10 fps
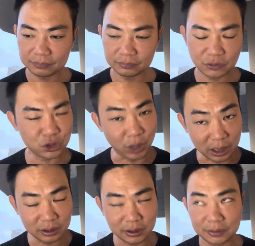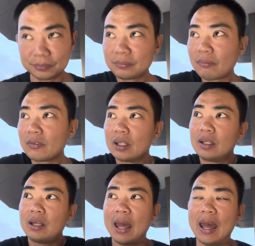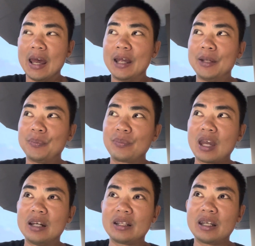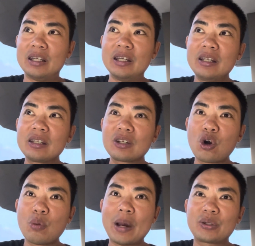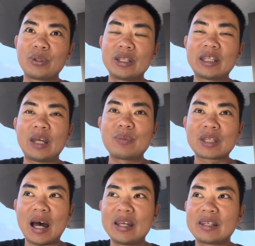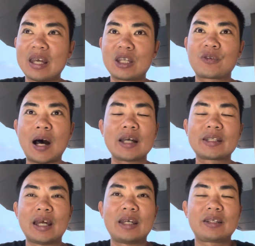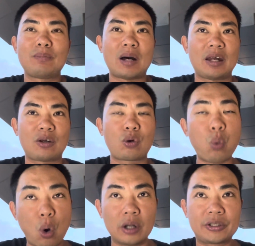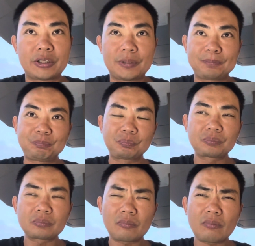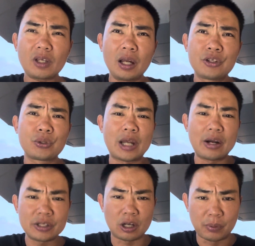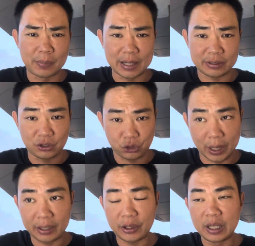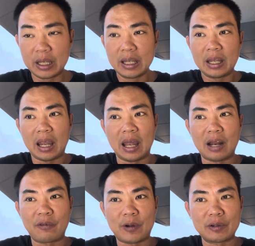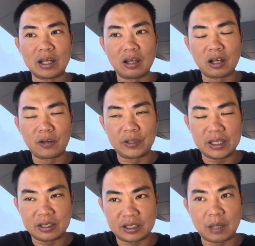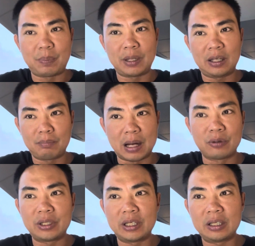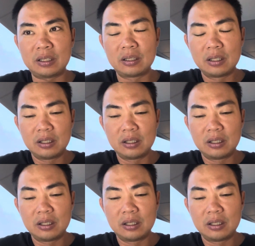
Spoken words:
shrunk, and it didn't go back to the same size as fast as my quads. And so there is a compromise in strength, and I found that a lot of these skipping, bounding